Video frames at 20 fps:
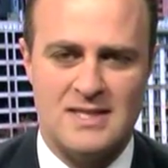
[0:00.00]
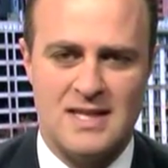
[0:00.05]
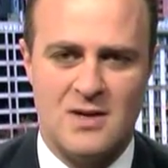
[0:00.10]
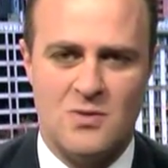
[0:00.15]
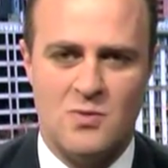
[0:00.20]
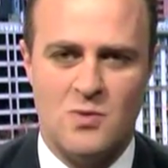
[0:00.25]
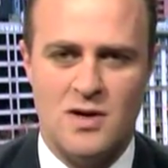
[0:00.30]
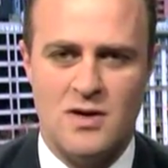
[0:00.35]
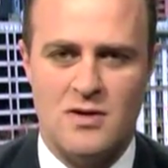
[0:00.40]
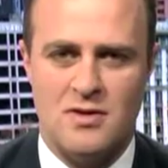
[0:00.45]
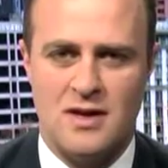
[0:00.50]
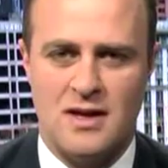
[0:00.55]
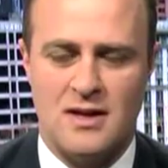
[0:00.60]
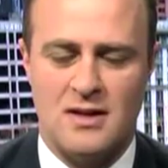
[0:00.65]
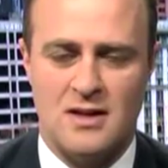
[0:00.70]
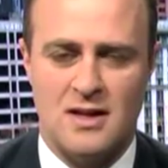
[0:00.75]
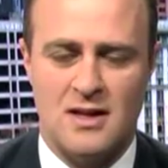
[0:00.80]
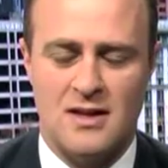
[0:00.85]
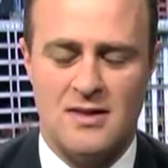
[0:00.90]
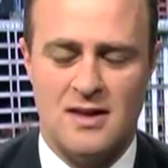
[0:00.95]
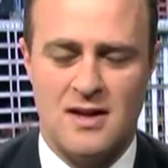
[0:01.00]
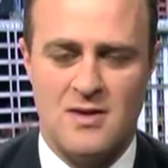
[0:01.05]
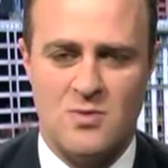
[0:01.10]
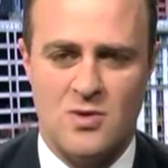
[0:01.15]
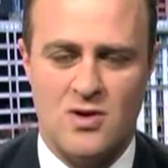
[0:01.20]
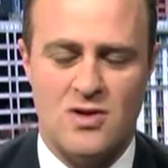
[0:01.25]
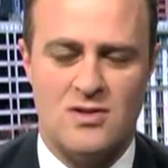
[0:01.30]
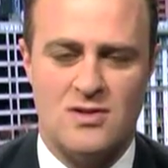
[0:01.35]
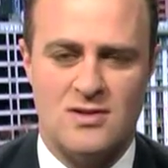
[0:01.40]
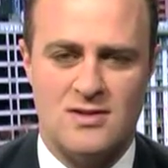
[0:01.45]
dealt with. And clearly, they
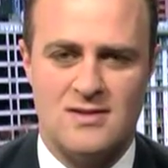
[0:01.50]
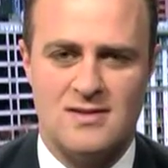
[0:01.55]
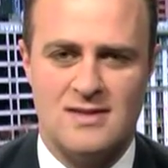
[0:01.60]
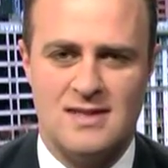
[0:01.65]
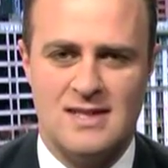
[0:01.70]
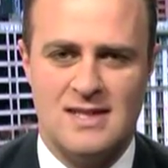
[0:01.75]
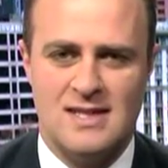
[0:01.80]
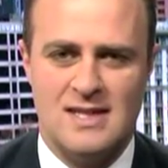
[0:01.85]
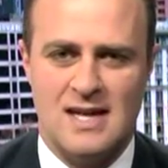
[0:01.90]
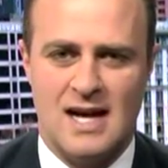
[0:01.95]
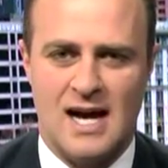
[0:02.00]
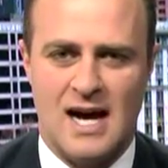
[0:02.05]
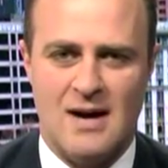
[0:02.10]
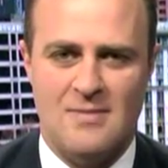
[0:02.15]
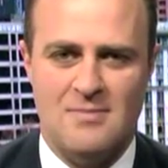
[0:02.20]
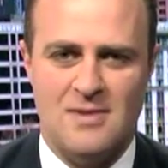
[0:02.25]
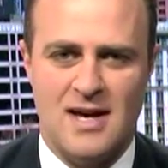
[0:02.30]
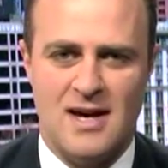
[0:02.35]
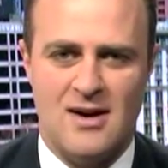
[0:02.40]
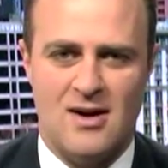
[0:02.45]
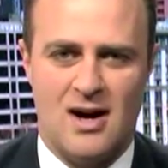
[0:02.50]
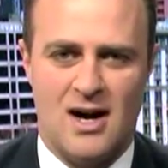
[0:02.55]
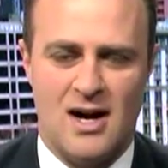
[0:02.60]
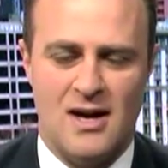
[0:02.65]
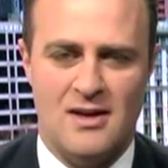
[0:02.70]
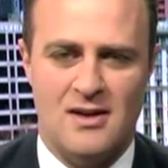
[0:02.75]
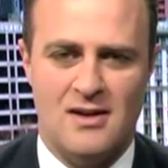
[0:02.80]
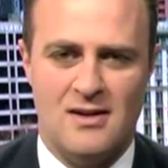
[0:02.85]
weren't. But should the uh, government I,